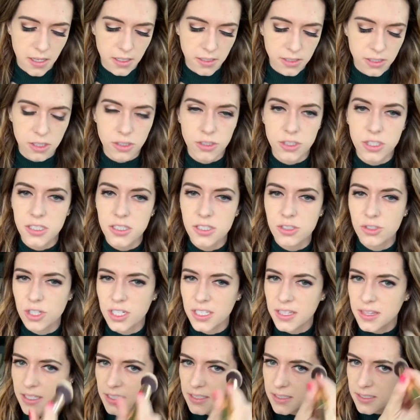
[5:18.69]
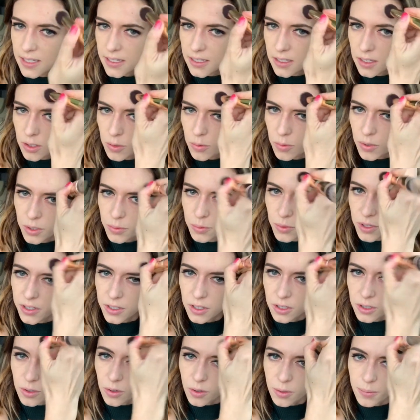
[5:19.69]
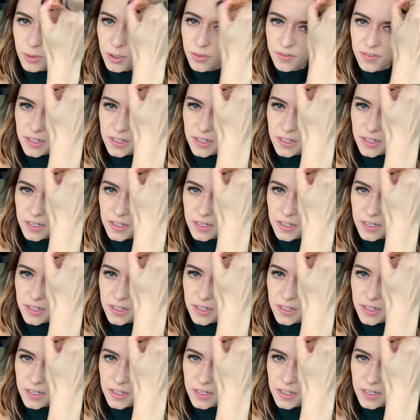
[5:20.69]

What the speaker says: So just treat this like you would with your normal